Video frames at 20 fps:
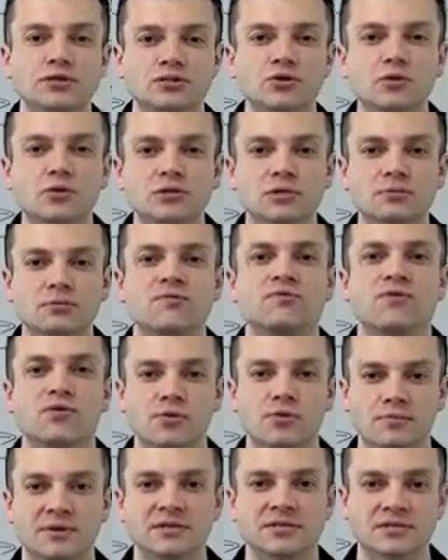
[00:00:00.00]
is going to be for
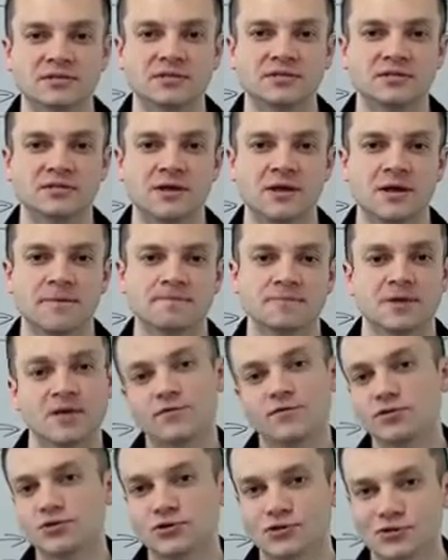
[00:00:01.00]
your business,
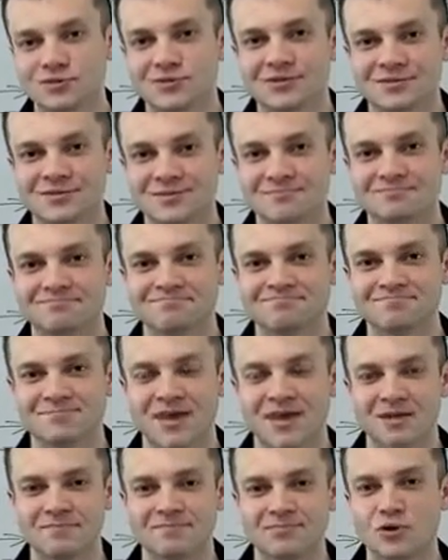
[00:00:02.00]
if you choose to listen,
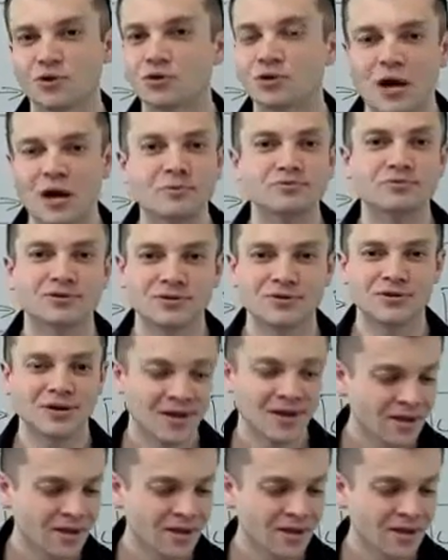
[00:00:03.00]
okay? Totally up to you.